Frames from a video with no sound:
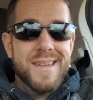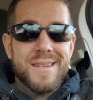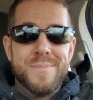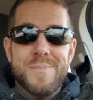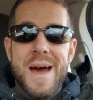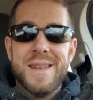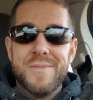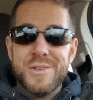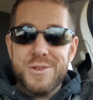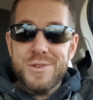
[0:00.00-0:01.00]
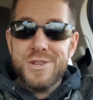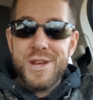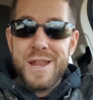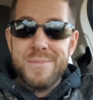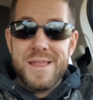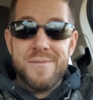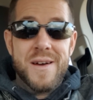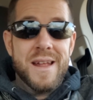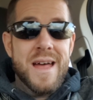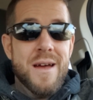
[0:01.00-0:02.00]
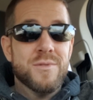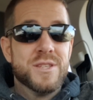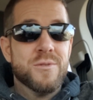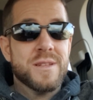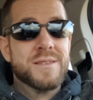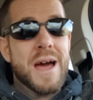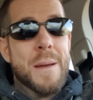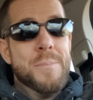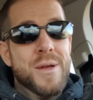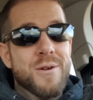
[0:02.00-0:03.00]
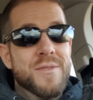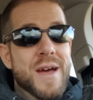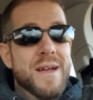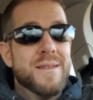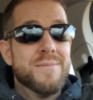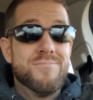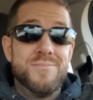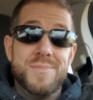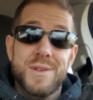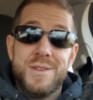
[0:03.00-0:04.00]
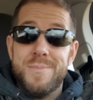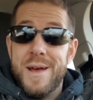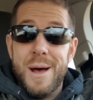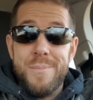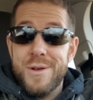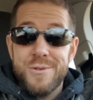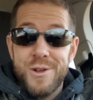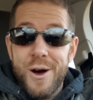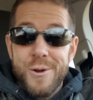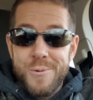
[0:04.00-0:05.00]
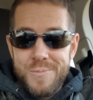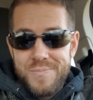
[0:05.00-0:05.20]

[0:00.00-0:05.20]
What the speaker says: It's bad enough that she was cheating, but then found out it was during the time period that this may not be your daughter.